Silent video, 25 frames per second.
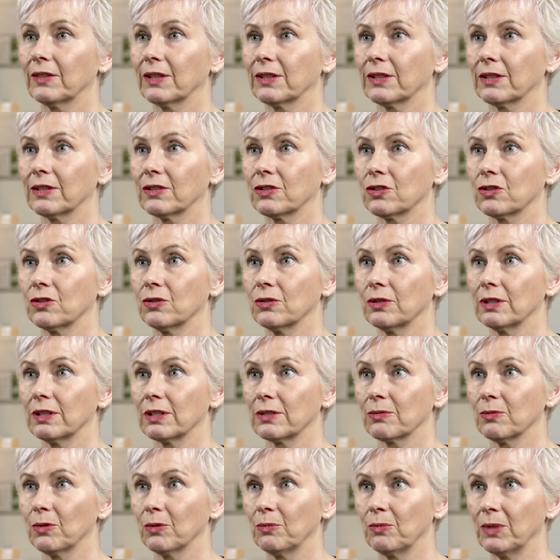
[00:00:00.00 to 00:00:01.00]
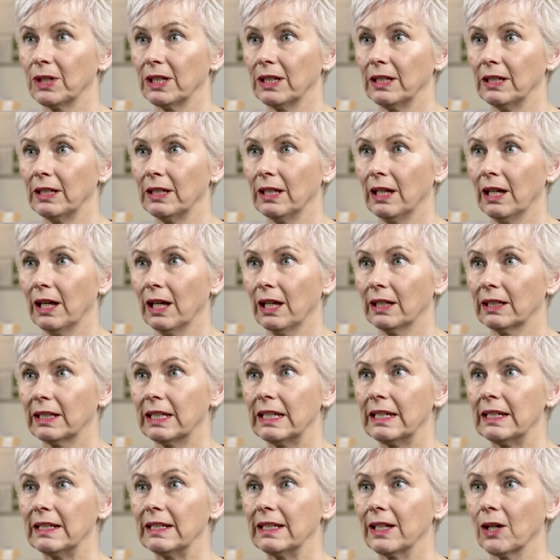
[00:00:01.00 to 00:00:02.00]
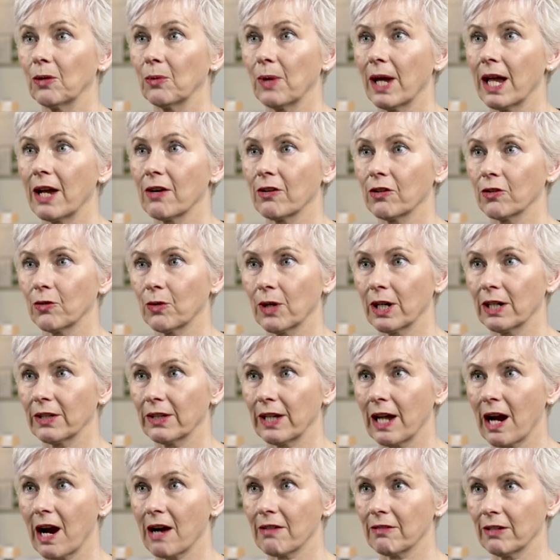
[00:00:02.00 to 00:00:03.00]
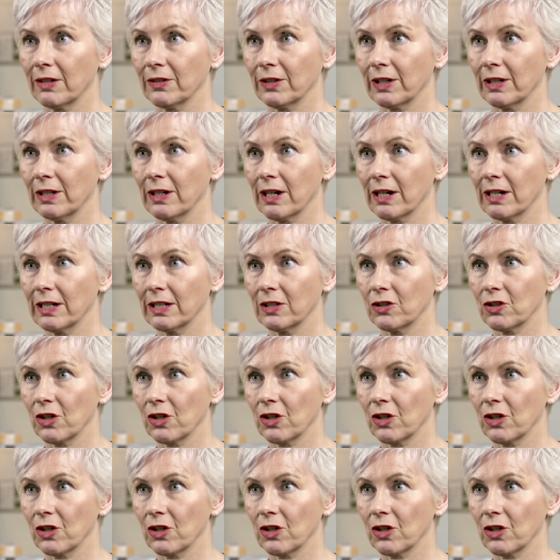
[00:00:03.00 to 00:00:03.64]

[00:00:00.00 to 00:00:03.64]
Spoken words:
that the students would be keenly aware of where they are on their learning